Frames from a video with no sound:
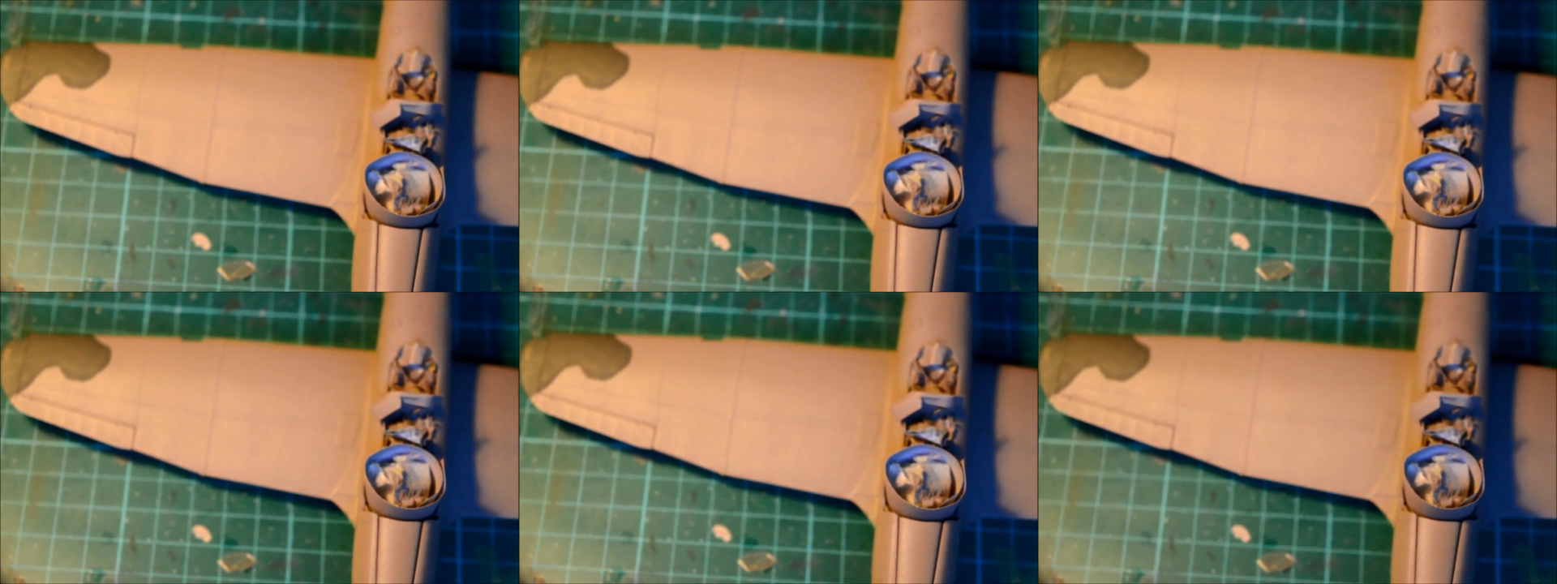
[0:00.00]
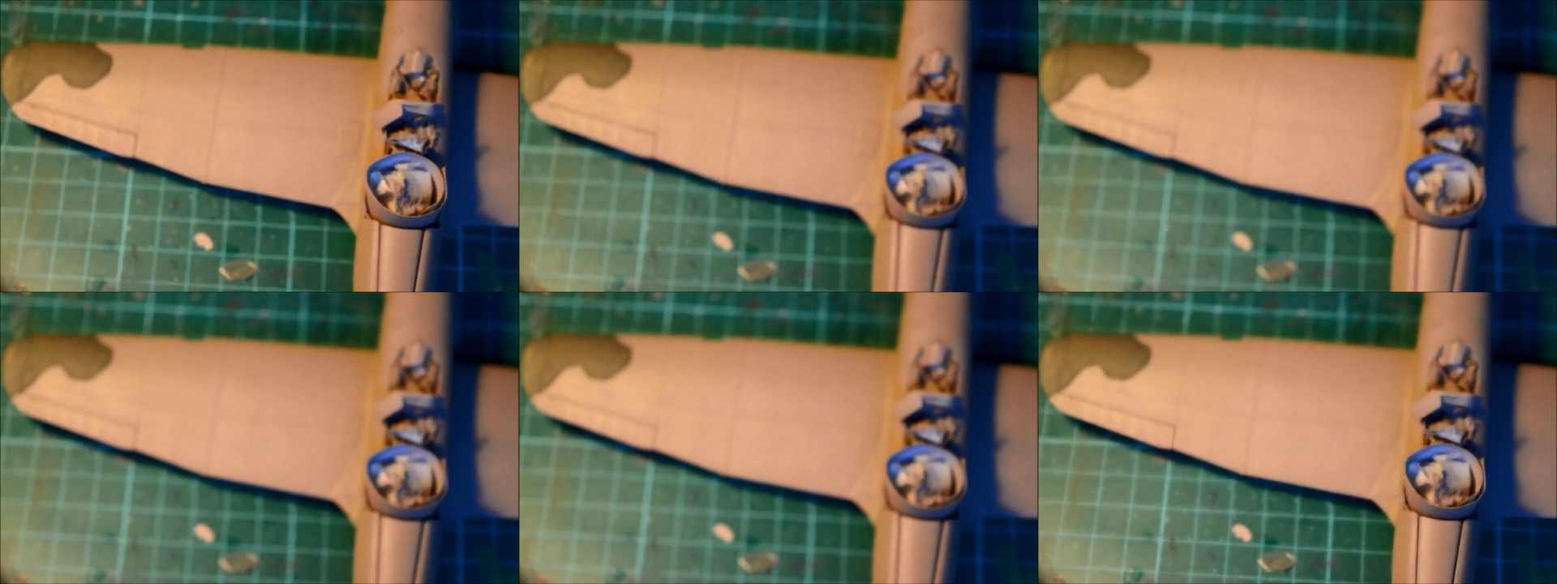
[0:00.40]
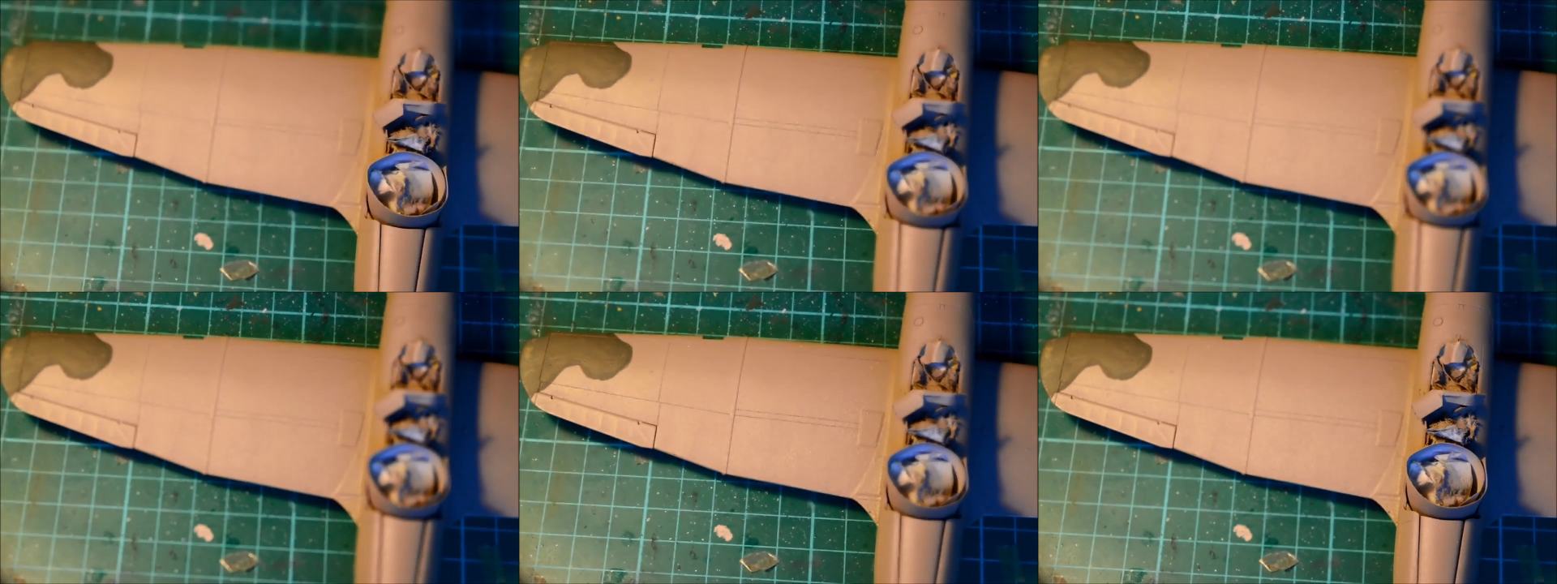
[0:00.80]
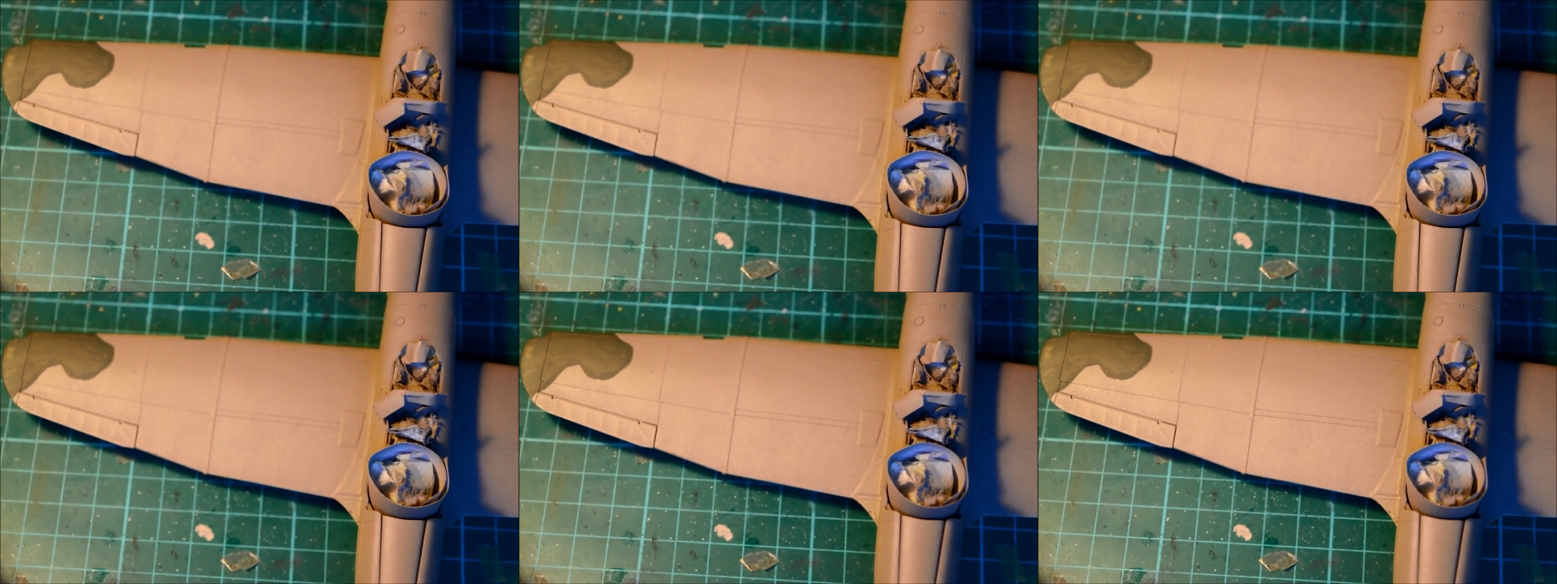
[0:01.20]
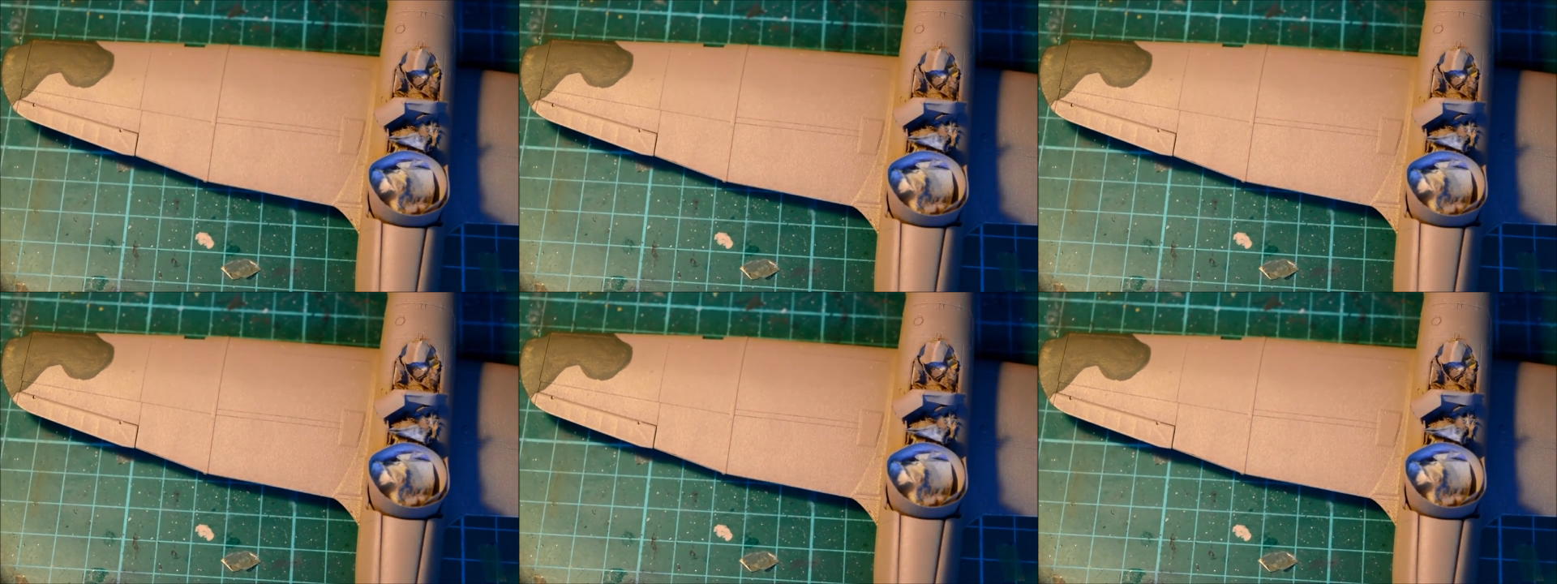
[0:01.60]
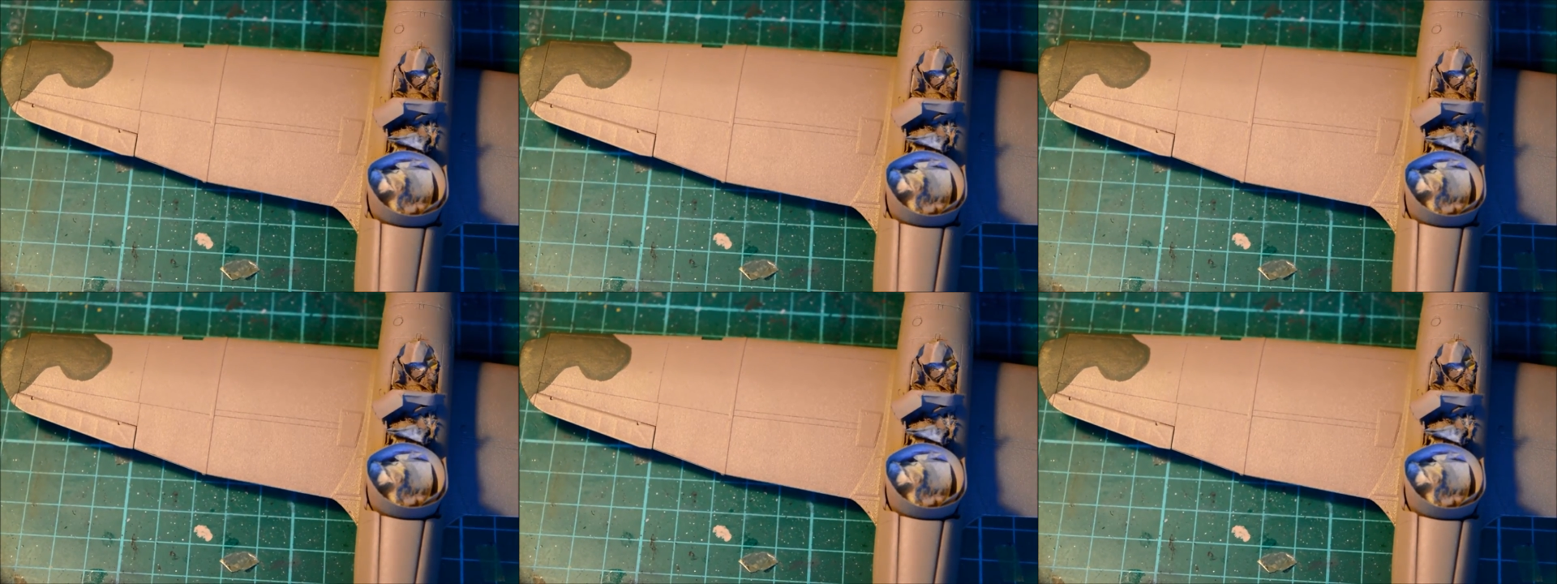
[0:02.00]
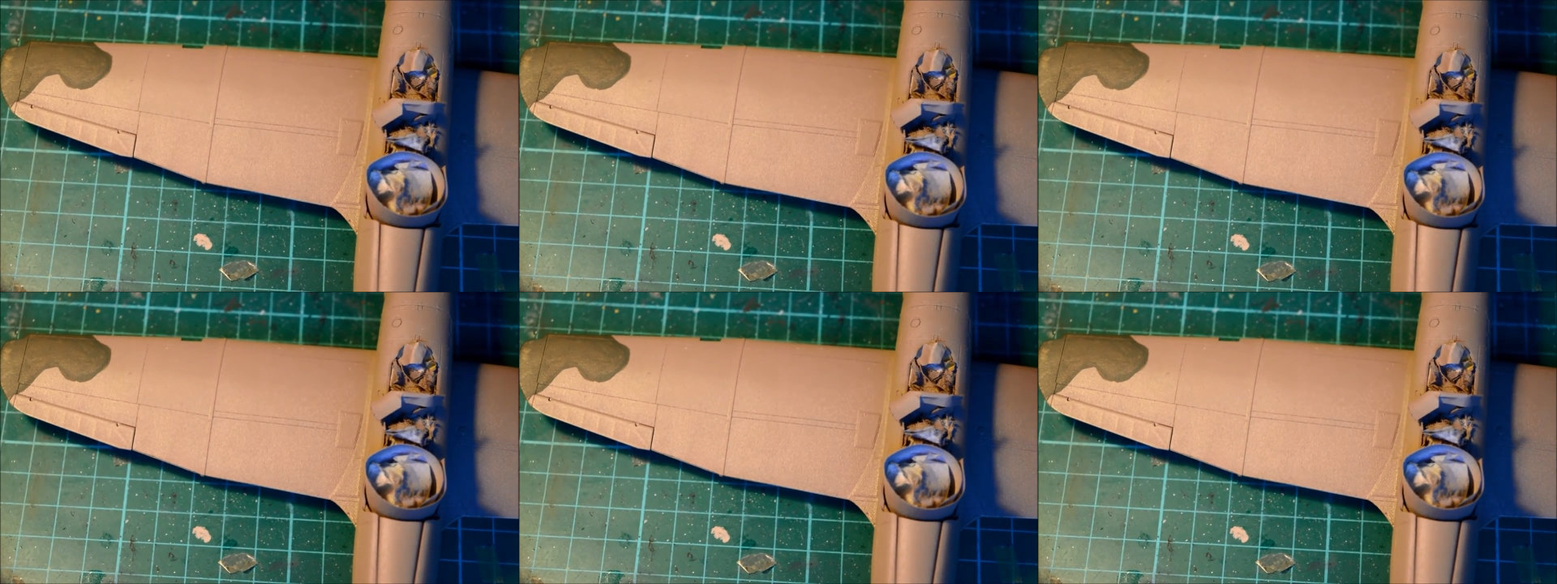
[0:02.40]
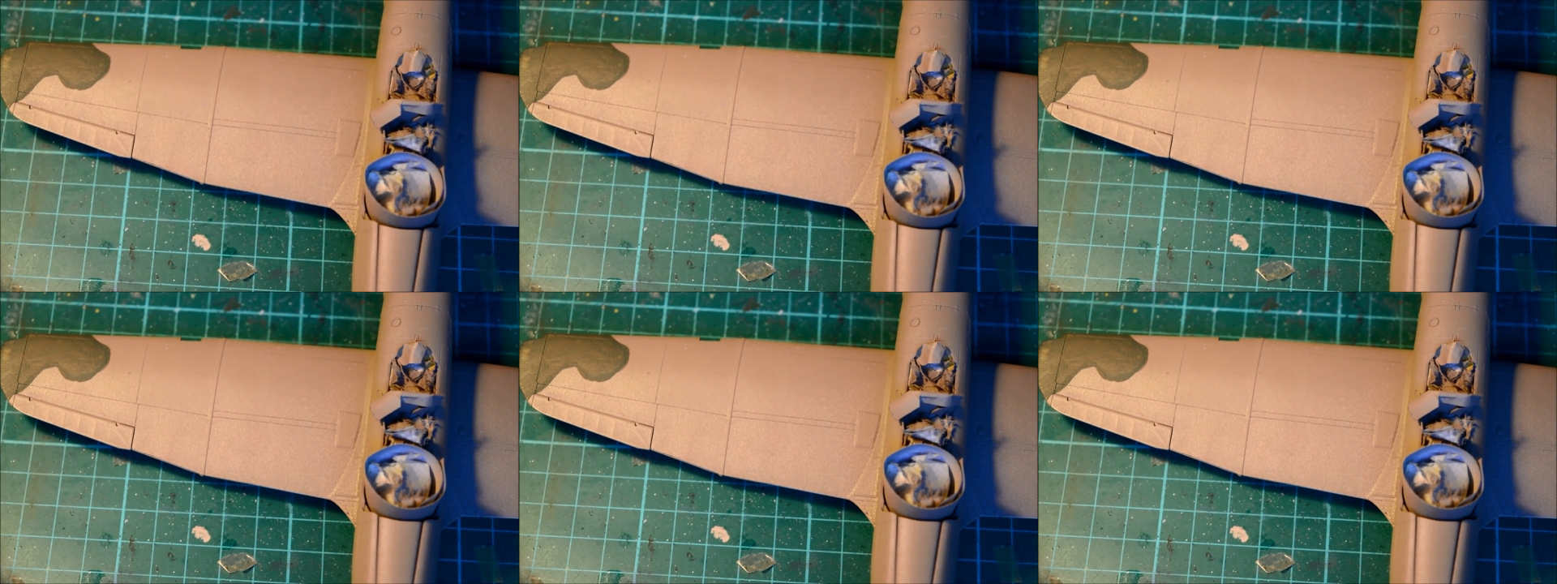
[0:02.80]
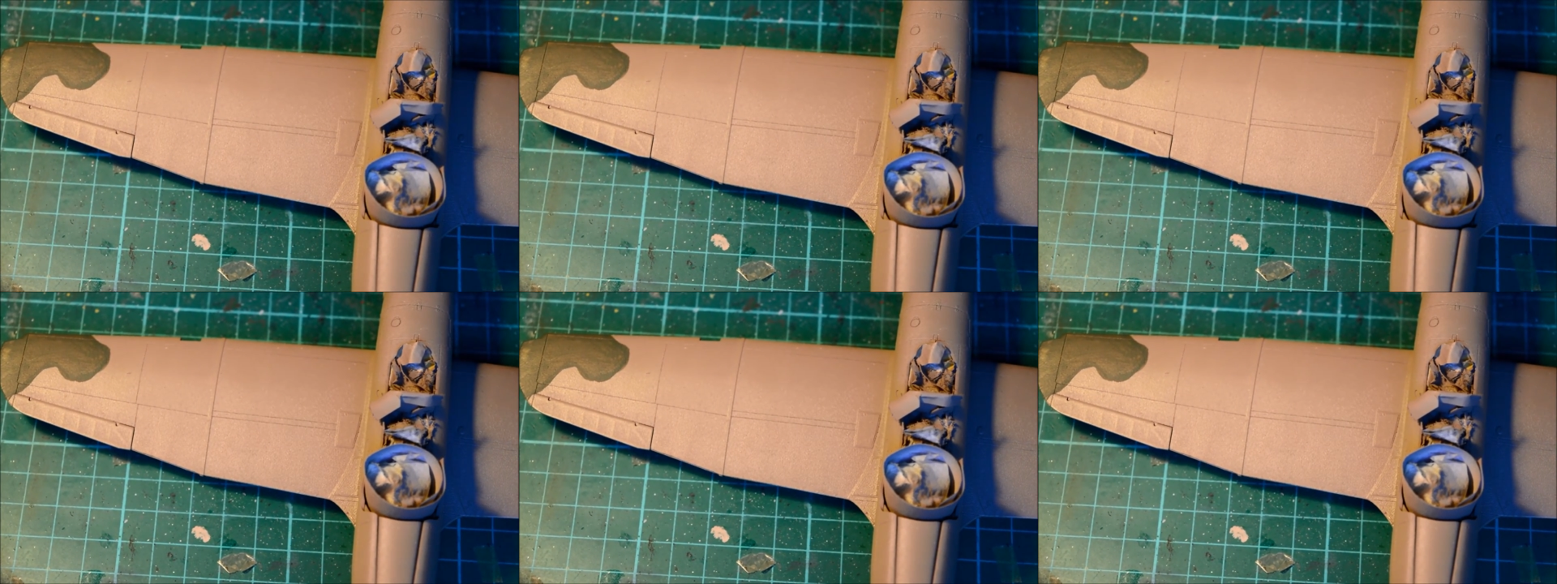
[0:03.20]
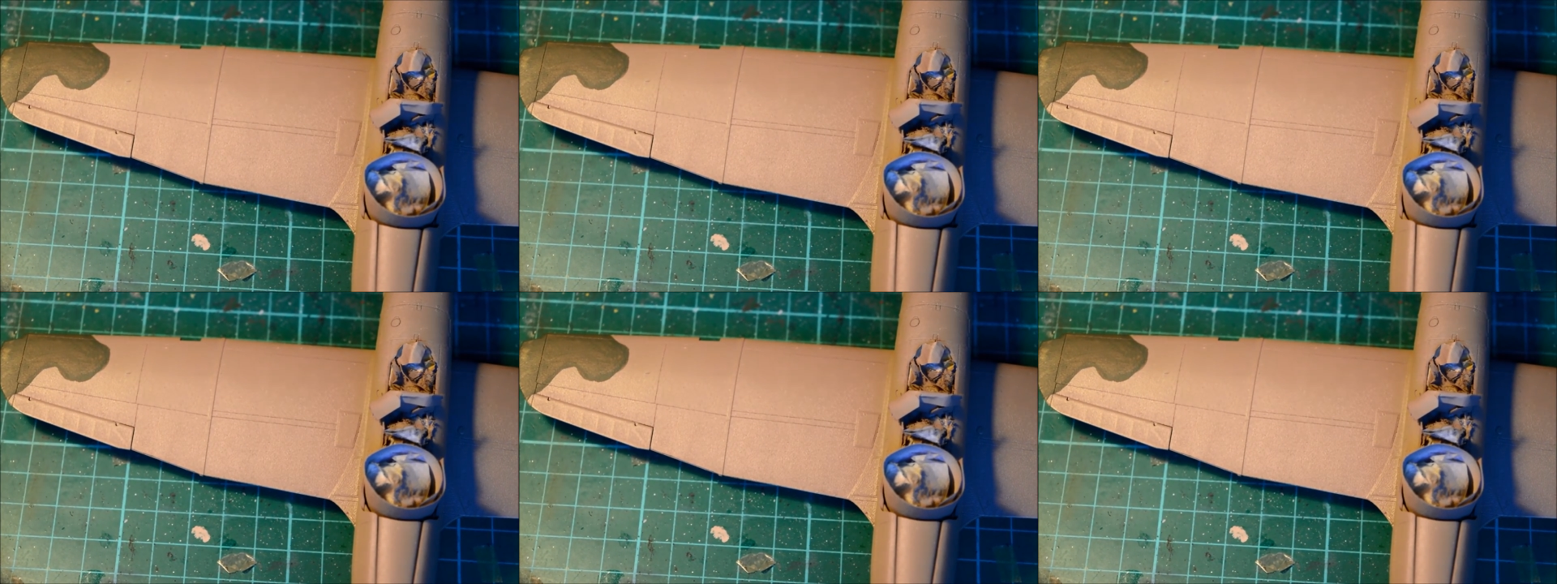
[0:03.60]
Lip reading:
(no speaker visible)